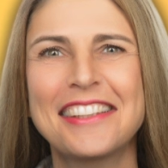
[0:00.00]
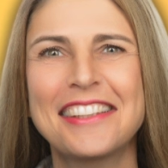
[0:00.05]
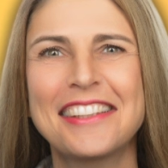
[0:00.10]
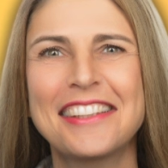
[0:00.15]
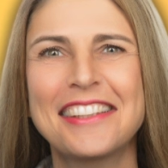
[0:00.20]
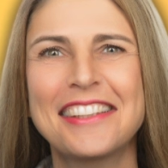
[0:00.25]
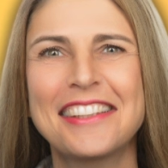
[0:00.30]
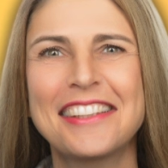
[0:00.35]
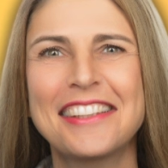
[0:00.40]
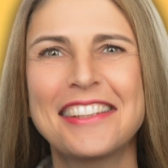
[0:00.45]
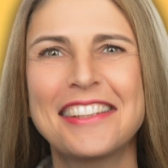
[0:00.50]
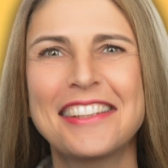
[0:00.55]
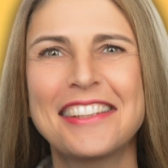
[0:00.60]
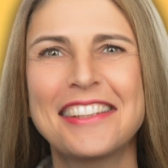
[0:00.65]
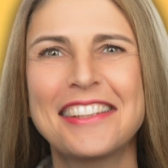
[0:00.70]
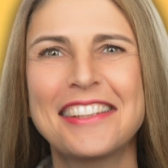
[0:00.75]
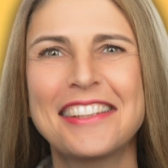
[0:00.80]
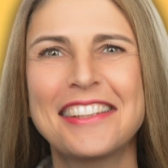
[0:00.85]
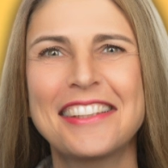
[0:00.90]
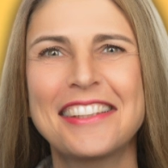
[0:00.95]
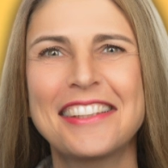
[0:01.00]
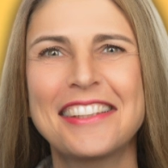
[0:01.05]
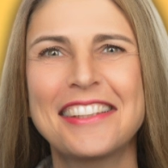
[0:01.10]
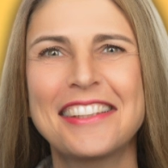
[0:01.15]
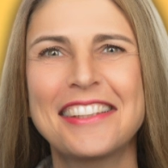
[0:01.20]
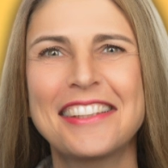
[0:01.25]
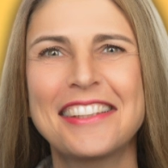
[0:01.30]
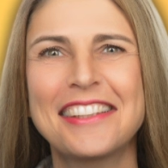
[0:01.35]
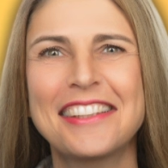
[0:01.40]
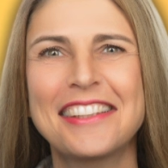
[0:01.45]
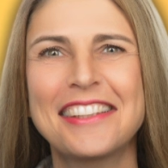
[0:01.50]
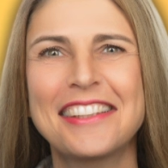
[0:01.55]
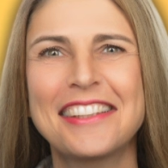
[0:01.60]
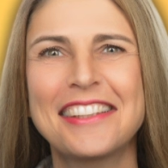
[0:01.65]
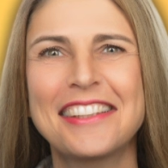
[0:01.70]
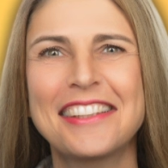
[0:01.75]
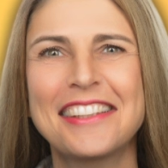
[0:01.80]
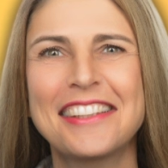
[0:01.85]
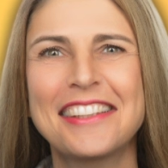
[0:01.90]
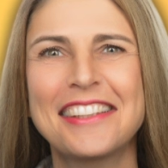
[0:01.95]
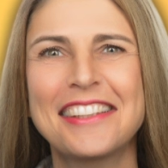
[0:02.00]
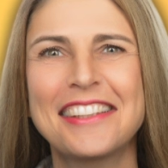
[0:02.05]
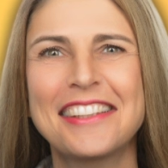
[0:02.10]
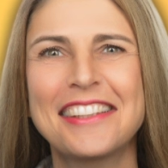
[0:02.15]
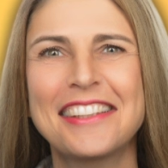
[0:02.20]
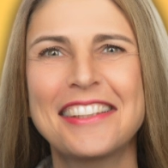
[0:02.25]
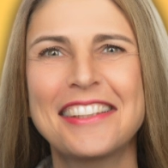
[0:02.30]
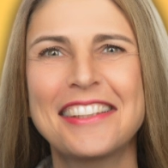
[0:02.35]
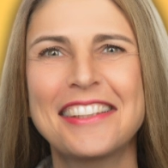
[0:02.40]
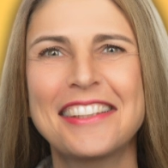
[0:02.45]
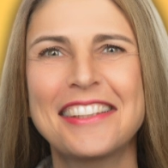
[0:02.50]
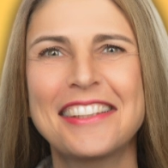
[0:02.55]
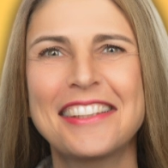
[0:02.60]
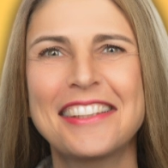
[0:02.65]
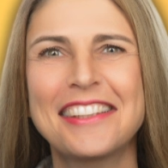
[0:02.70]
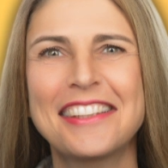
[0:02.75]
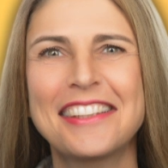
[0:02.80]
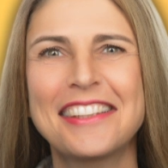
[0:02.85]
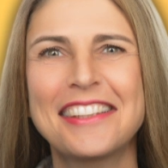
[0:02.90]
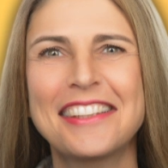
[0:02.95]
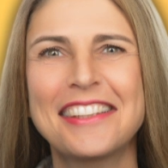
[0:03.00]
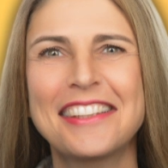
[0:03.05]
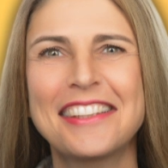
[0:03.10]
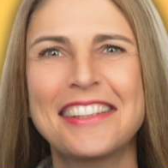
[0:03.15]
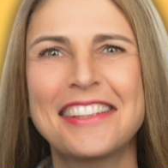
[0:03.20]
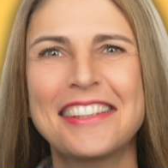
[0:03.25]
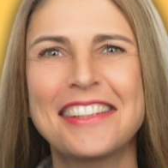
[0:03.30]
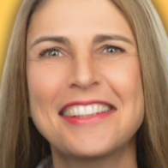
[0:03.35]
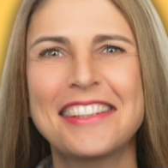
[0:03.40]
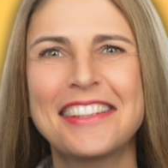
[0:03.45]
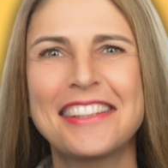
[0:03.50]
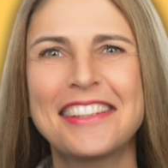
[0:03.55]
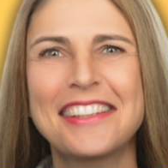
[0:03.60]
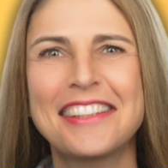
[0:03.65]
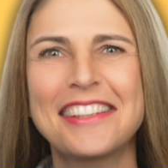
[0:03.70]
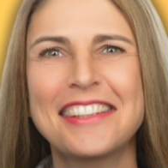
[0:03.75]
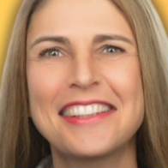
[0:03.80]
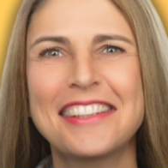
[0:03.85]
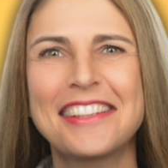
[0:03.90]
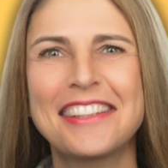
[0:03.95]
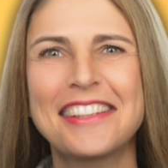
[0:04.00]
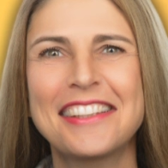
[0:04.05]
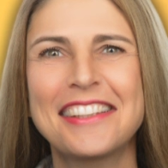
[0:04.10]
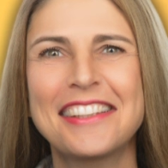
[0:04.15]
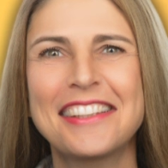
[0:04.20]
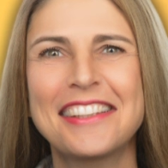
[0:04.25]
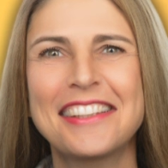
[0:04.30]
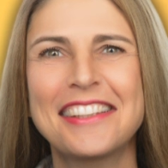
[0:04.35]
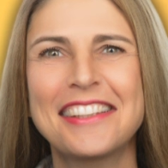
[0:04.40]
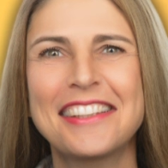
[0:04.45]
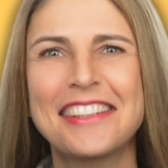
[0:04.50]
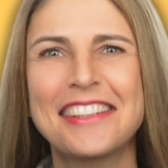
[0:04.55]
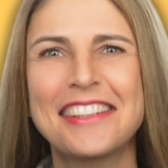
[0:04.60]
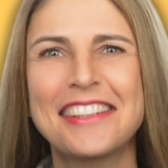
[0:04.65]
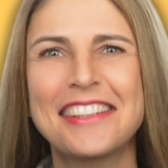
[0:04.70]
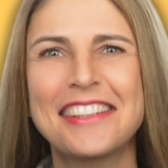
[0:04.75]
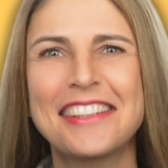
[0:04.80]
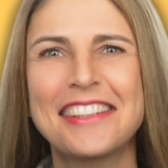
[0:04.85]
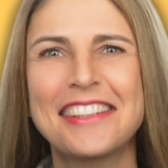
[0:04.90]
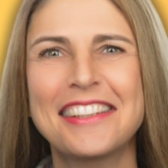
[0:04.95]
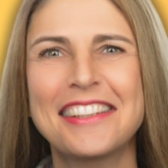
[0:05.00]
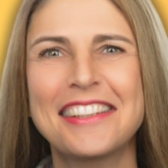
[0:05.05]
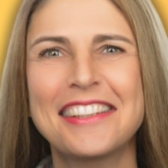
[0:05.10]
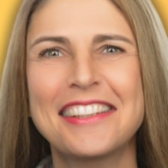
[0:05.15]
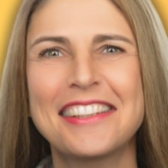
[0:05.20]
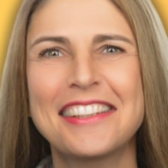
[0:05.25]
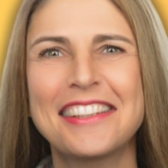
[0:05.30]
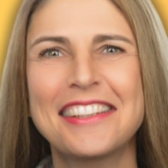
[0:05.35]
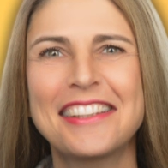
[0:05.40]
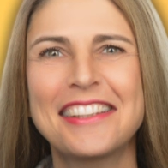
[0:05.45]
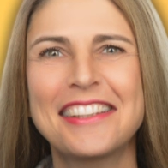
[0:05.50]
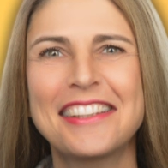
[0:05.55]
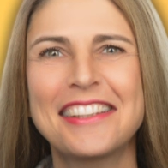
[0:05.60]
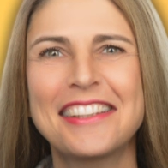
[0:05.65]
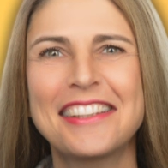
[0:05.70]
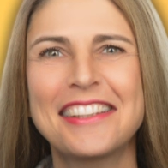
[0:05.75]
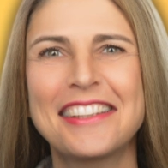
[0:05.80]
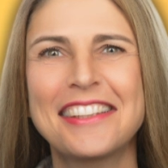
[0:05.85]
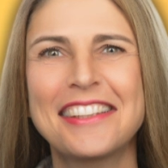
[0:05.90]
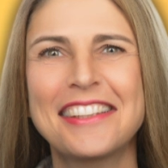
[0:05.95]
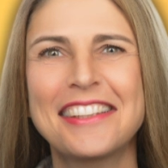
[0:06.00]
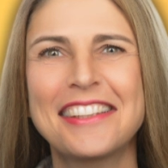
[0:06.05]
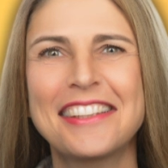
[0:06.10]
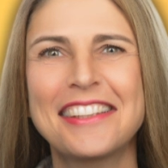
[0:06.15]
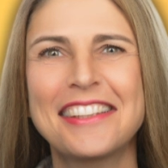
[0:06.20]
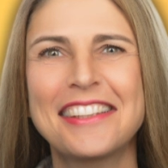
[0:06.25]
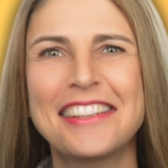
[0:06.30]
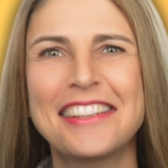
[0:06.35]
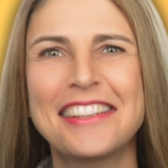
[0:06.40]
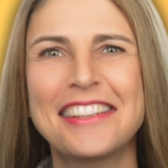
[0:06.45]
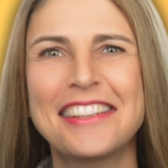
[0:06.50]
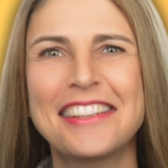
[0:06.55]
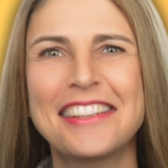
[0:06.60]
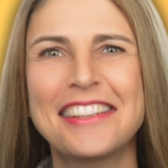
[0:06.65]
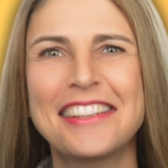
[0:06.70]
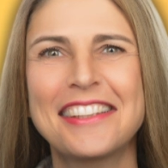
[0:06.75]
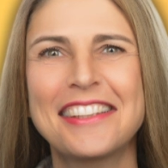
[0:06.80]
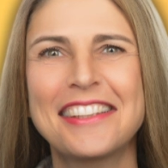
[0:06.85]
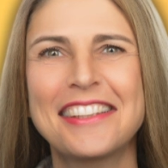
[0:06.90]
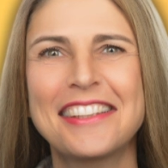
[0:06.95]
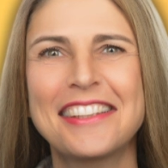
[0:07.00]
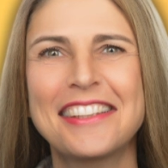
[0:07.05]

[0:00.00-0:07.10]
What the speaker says: (no lip movement)